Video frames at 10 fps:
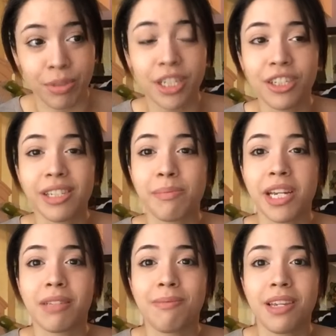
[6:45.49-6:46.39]
but it just
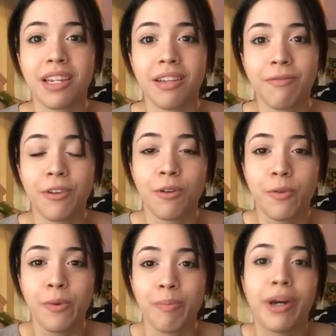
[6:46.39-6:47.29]
makes me
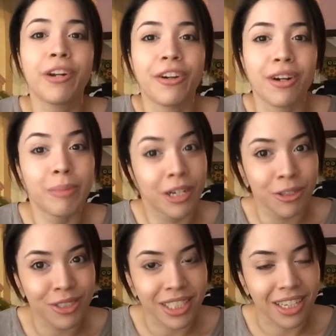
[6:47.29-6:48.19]
feel better about
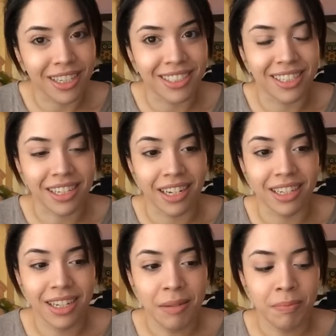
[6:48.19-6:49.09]
using it because it's like,